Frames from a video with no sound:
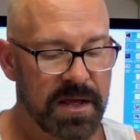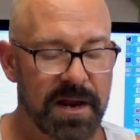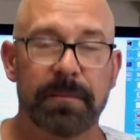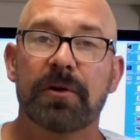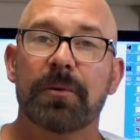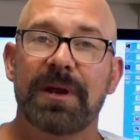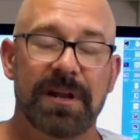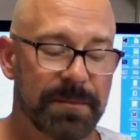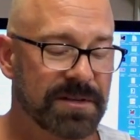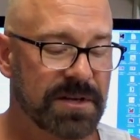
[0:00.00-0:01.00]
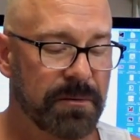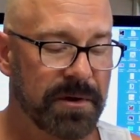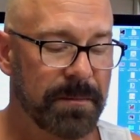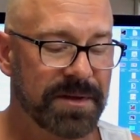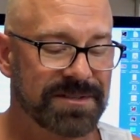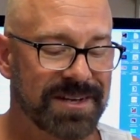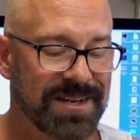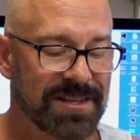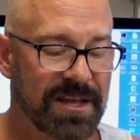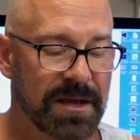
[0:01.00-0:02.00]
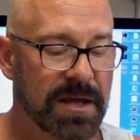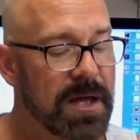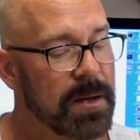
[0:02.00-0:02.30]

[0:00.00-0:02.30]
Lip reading: And I'm going to read it because I don't want to miss anything.